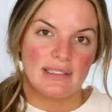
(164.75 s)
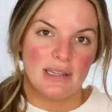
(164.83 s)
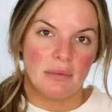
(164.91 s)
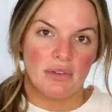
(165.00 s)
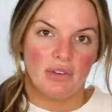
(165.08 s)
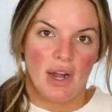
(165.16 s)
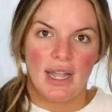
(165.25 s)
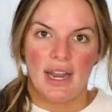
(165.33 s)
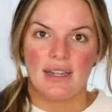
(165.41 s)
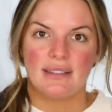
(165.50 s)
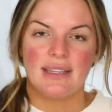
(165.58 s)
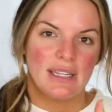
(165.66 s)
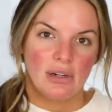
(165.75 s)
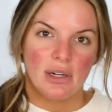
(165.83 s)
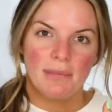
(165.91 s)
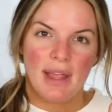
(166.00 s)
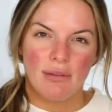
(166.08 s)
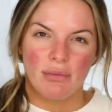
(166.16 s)
the Summer Friday
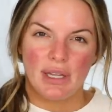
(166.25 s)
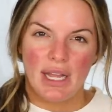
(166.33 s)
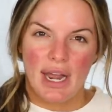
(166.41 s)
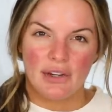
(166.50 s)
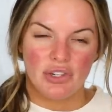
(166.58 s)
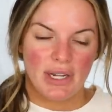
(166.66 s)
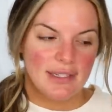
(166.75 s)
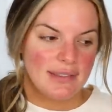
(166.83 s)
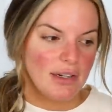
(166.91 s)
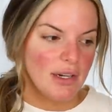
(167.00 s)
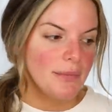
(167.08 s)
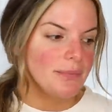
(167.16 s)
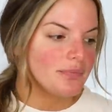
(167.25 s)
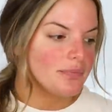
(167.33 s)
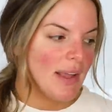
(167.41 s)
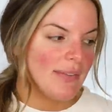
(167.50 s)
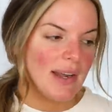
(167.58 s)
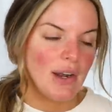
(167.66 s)
serum, that really hydrating serum,
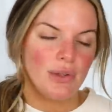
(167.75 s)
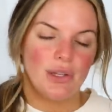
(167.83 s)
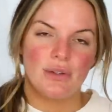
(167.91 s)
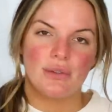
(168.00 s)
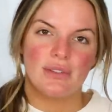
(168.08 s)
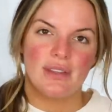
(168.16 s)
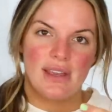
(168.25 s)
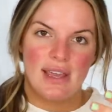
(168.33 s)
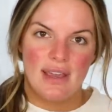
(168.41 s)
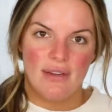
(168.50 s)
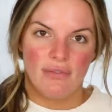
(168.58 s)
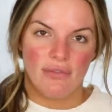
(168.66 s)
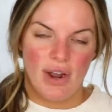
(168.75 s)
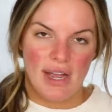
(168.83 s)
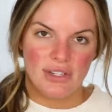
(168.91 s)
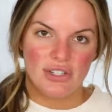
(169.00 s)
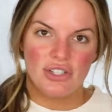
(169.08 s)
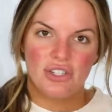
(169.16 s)
and then I'll use the
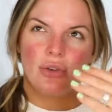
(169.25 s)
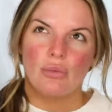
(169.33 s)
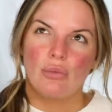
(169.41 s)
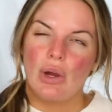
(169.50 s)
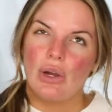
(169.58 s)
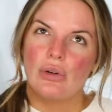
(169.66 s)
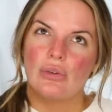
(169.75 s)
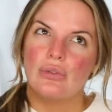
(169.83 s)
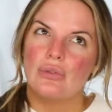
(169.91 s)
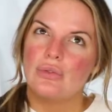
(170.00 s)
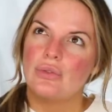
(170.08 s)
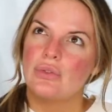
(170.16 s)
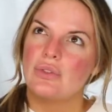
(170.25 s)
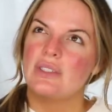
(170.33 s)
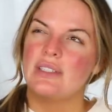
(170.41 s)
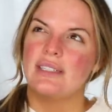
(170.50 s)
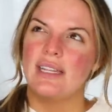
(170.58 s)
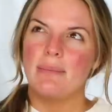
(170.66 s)
Fresh Rose
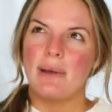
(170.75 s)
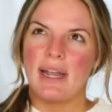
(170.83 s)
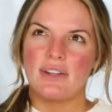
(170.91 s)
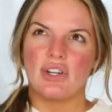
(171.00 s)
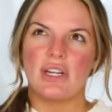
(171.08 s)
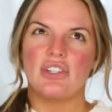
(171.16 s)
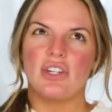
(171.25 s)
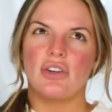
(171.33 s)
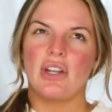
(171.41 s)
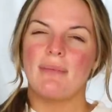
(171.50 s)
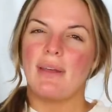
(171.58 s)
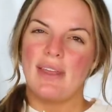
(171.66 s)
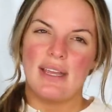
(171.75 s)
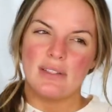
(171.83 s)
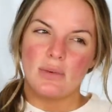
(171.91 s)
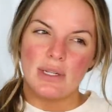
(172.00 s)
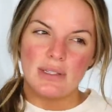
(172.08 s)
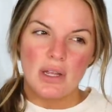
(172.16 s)
Deep Hydration Cream, I think is
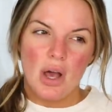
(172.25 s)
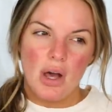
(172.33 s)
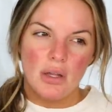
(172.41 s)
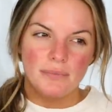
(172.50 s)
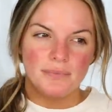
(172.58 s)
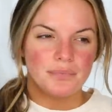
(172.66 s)
what it's called.